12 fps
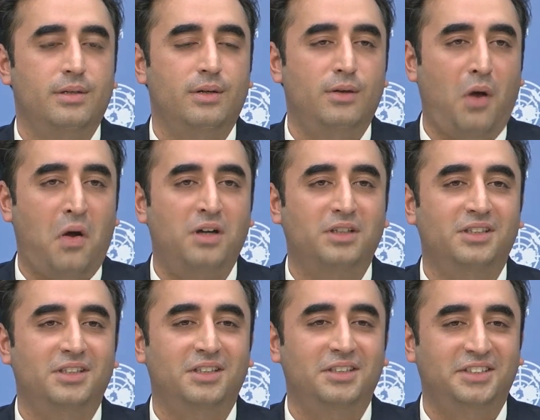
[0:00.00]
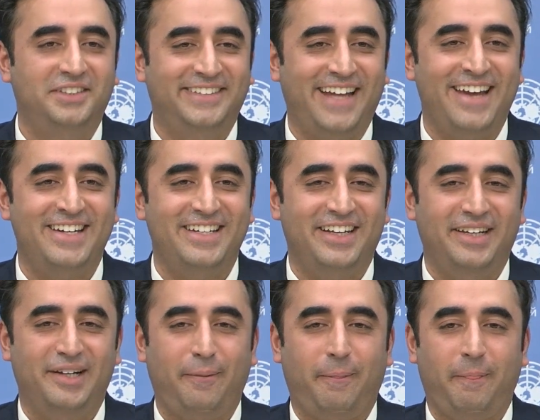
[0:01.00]
long-standing
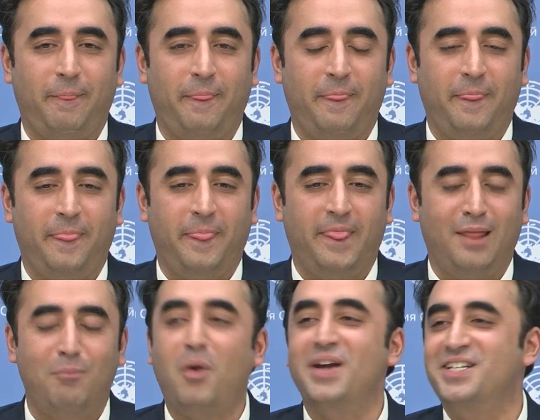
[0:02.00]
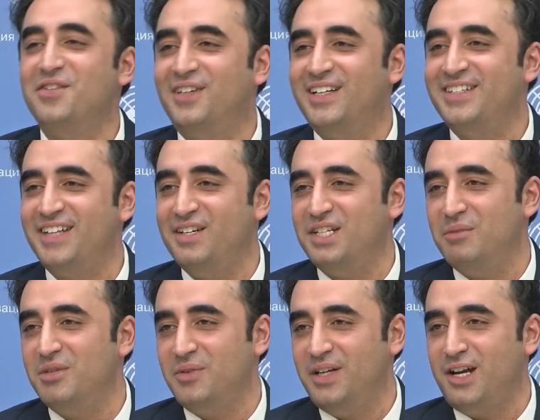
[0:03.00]
point of irritation
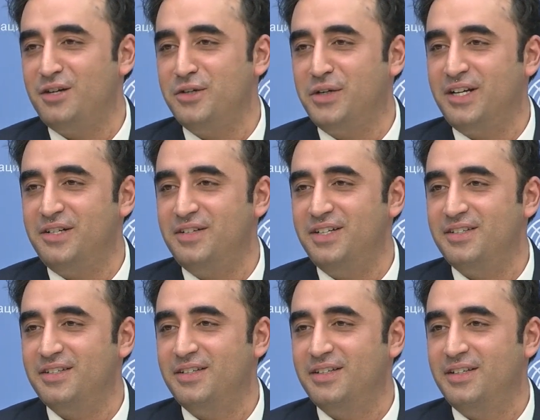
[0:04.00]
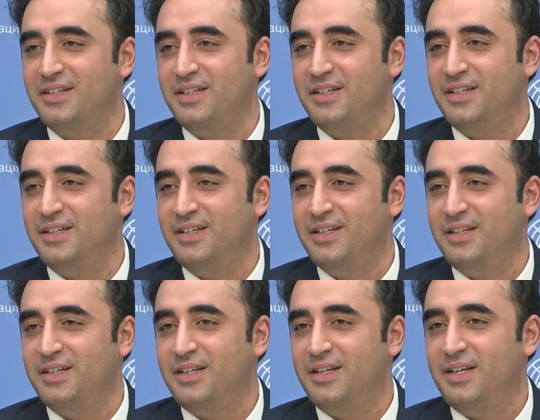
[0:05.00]
between our two countries.
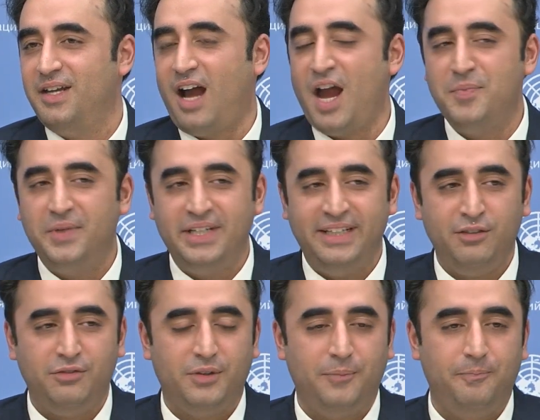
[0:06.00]
I believe